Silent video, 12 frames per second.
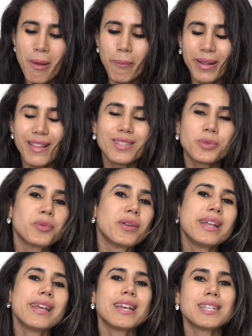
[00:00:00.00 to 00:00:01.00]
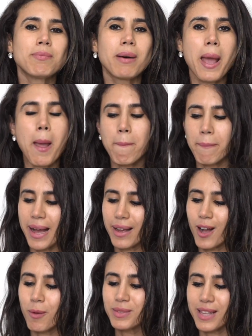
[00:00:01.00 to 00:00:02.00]
But this one really is my
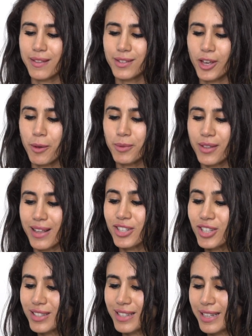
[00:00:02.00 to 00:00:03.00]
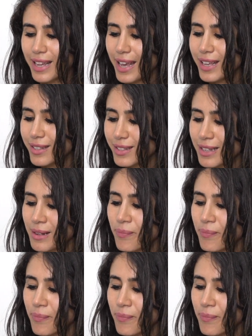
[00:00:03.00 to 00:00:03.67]
backup stethoscope, so that just in case,